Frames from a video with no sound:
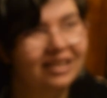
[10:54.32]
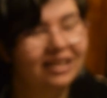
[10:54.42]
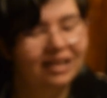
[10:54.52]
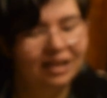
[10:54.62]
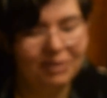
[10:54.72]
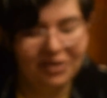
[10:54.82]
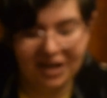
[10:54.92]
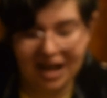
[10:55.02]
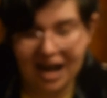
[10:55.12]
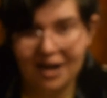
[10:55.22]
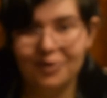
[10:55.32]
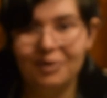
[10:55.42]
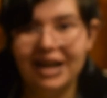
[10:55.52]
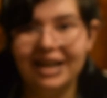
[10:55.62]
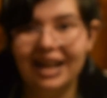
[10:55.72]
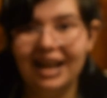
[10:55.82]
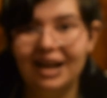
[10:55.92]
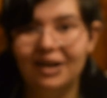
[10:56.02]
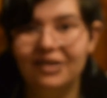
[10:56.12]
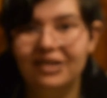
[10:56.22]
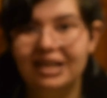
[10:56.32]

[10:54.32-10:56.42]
a month and a half away now.